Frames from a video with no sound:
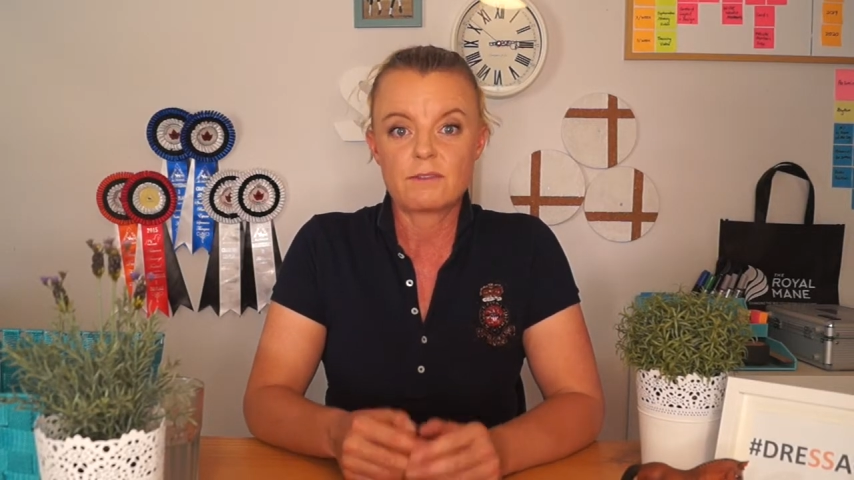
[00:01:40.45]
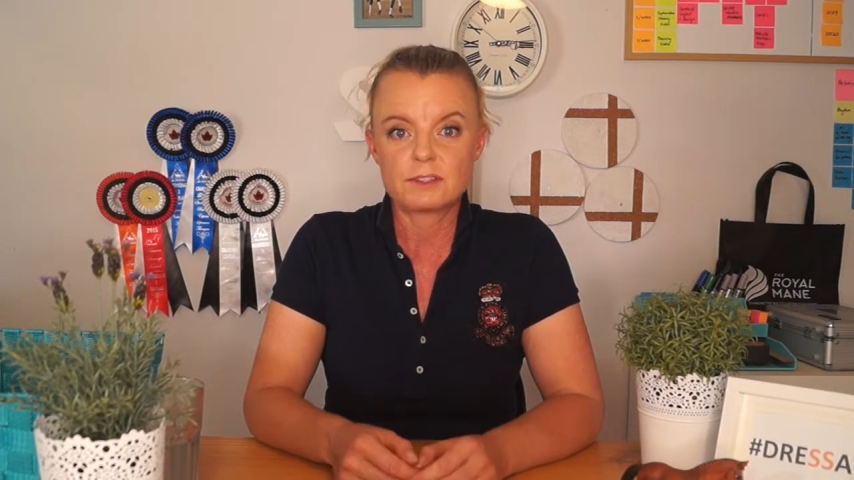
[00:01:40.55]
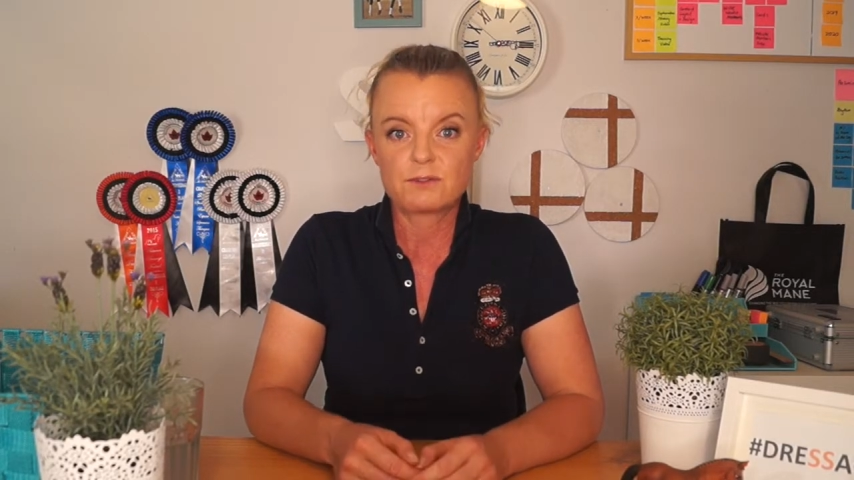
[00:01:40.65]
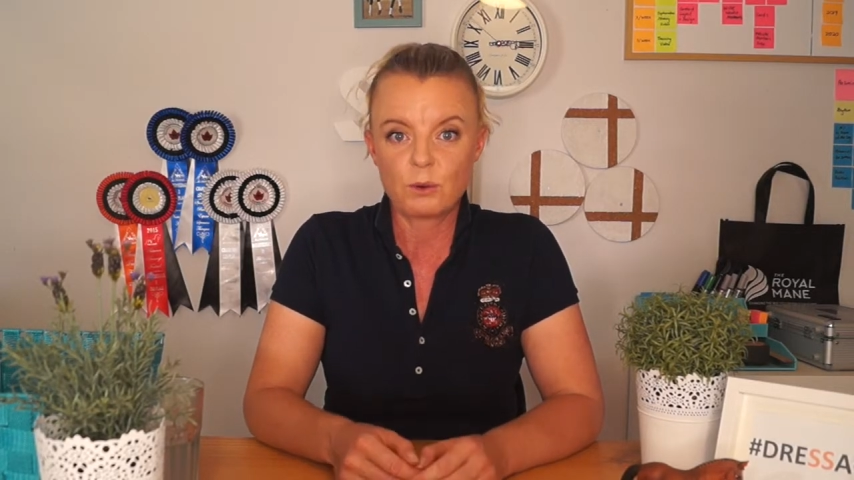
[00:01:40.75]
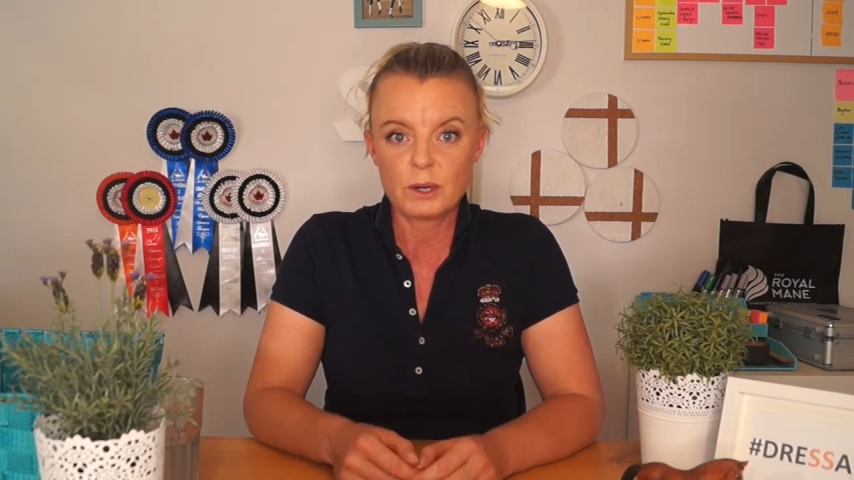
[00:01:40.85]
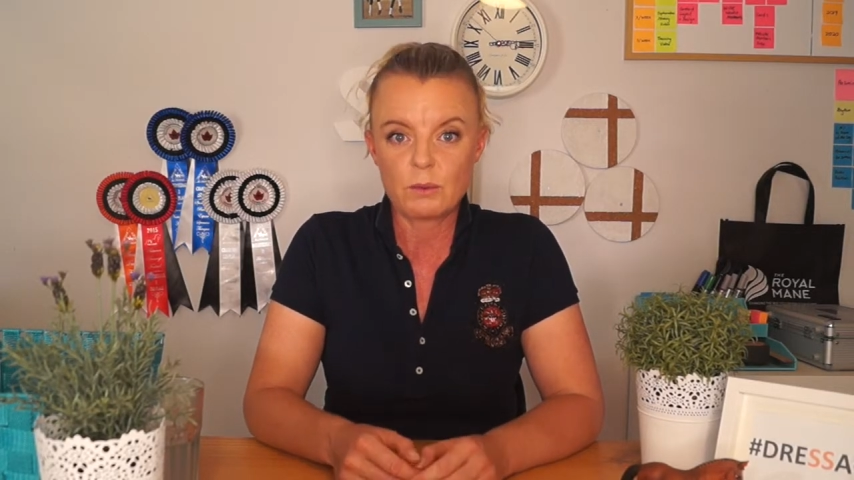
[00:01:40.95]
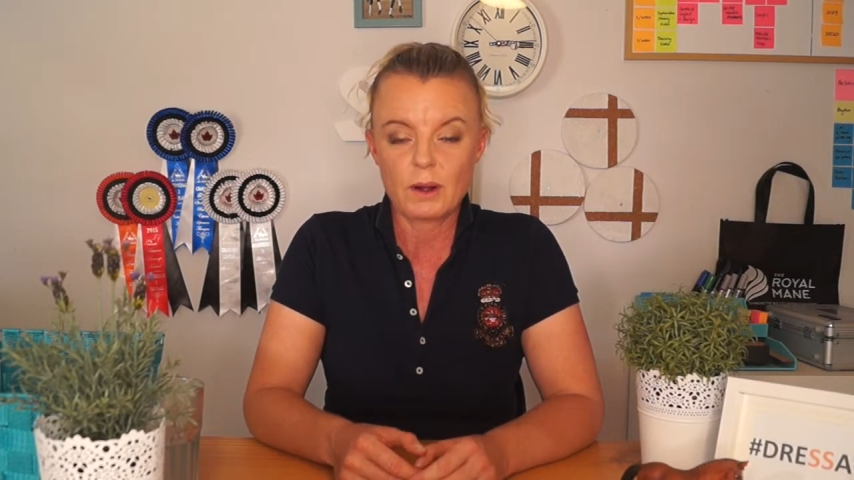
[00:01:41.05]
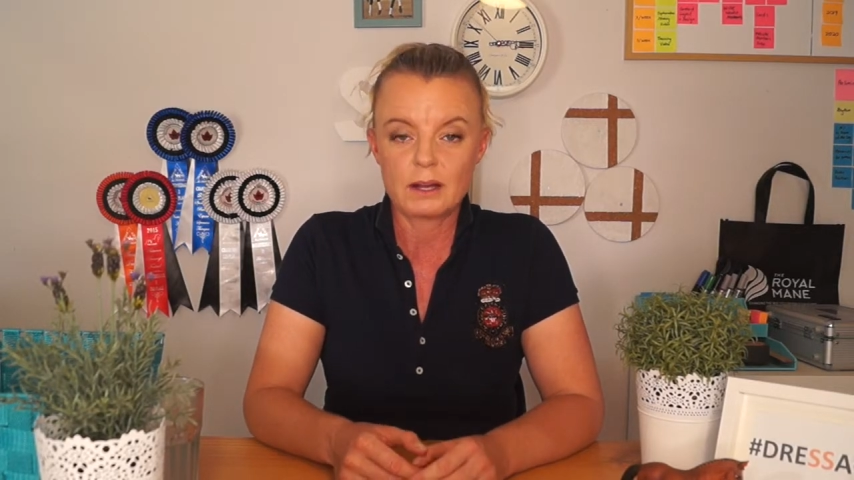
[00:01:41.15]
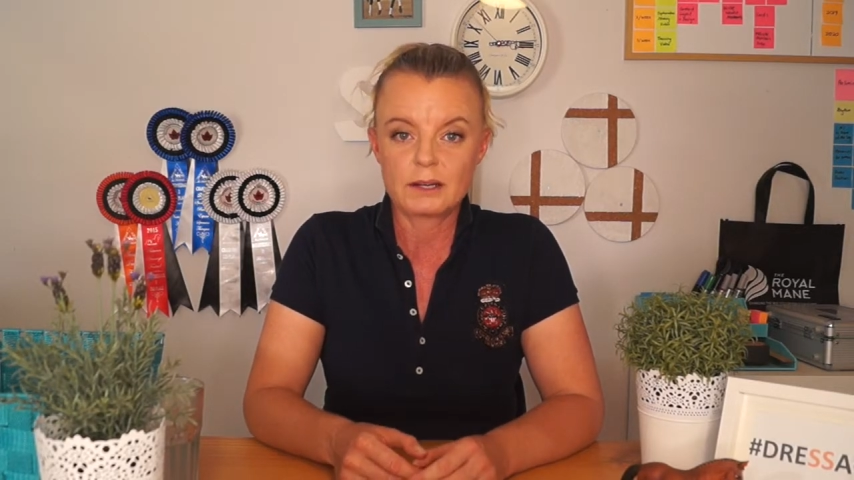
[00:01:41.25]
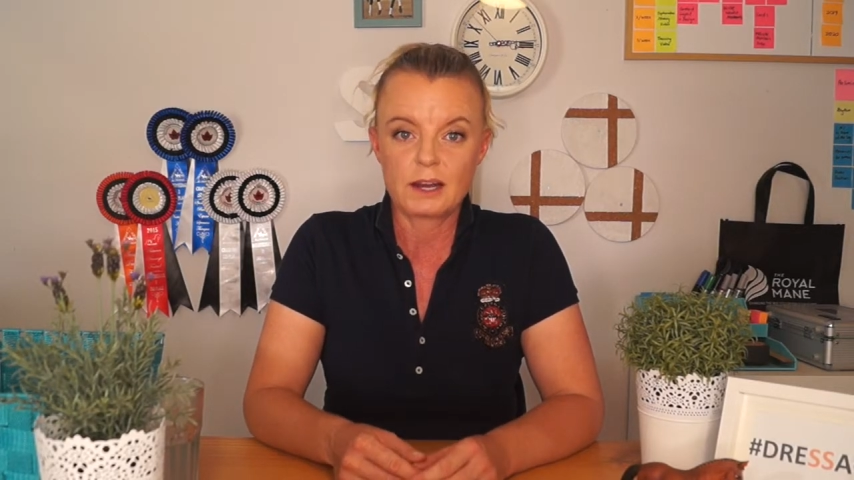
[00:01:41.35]
if it's
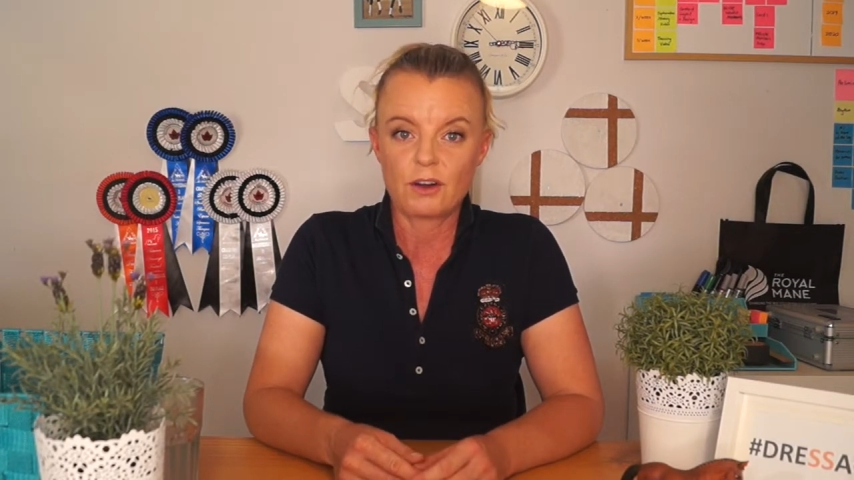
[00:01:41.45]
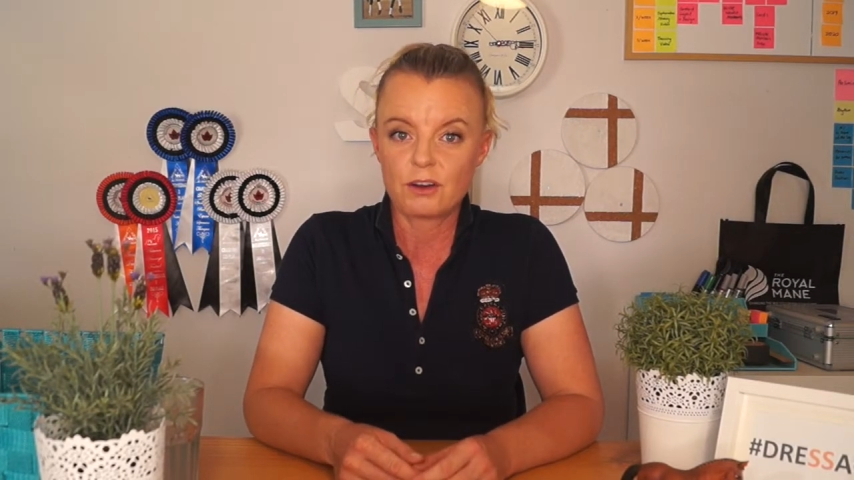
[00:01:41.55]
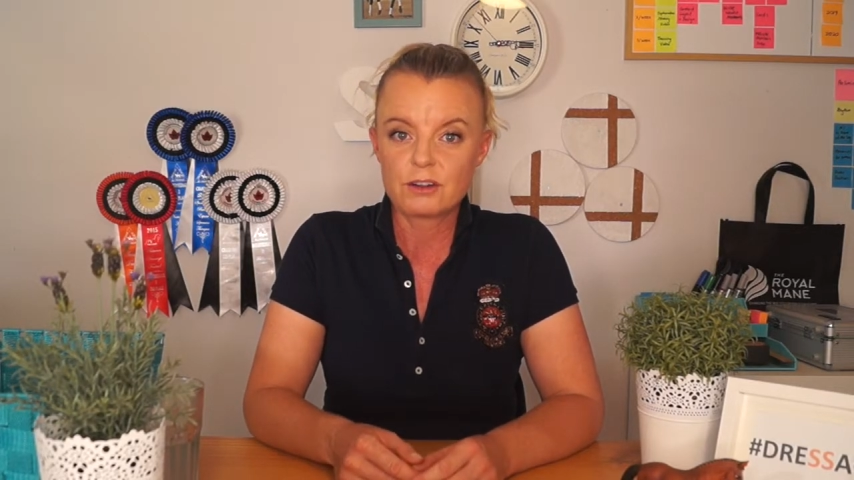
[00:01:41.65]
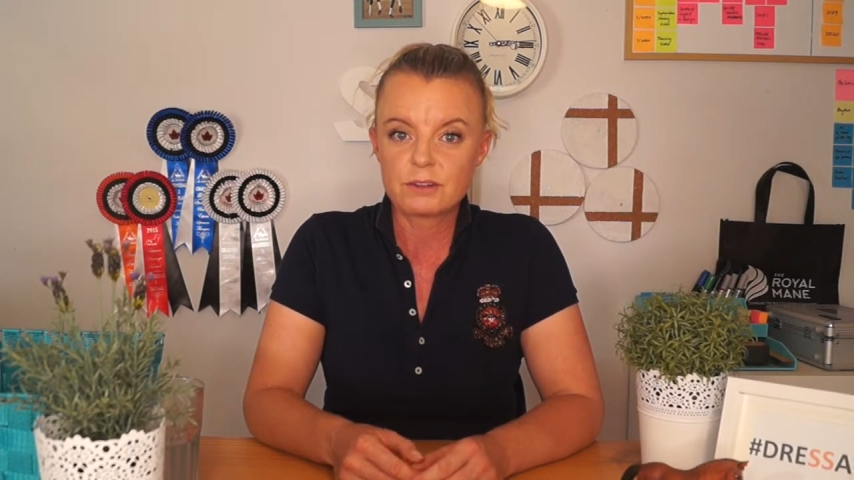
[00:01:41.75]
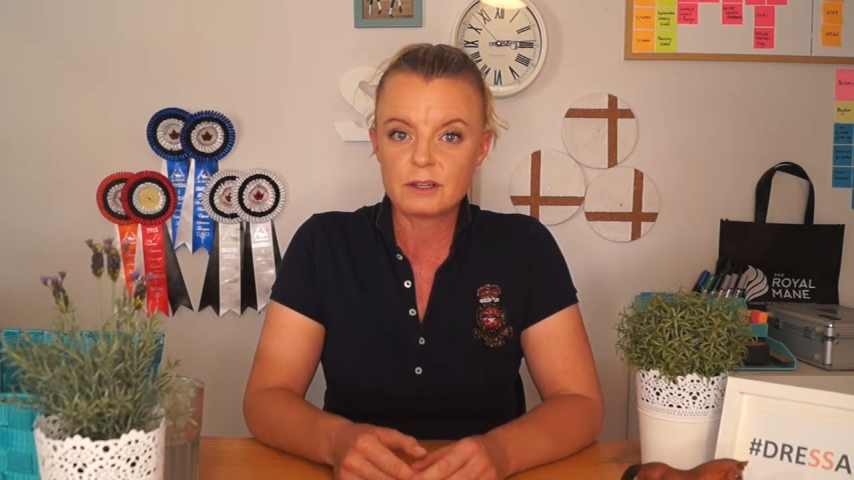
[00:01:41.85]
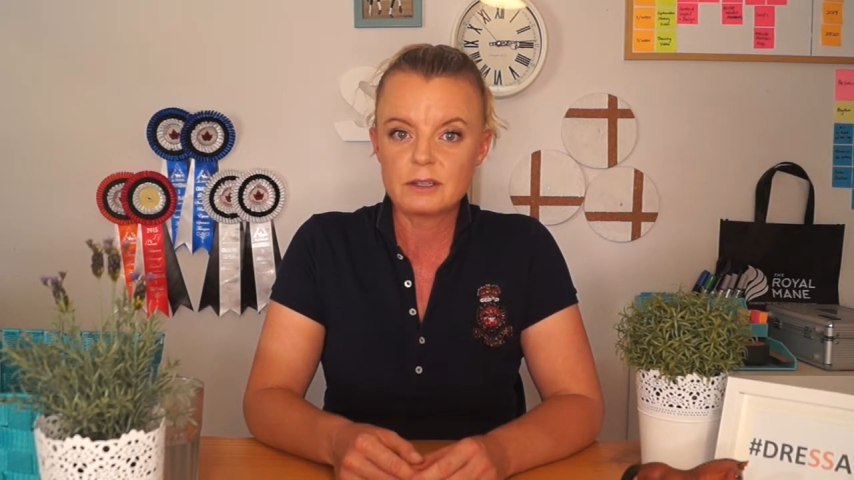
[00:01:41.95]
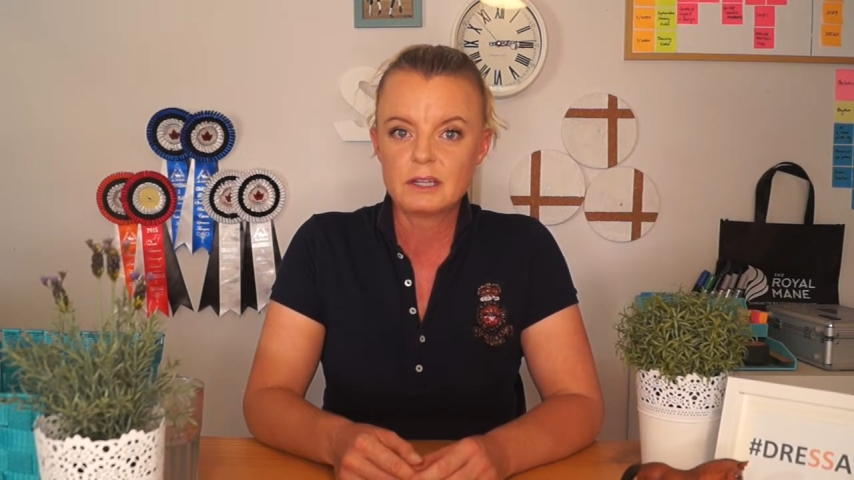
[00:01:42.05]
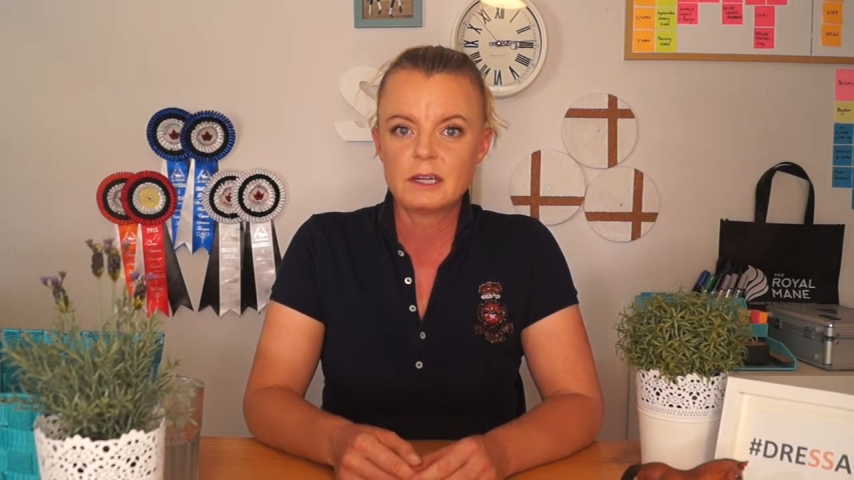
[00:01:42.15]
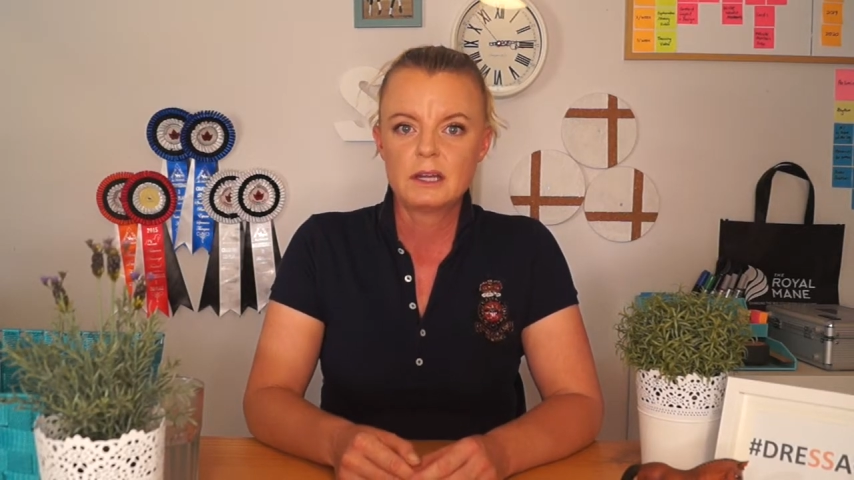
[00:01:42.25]
41 and over,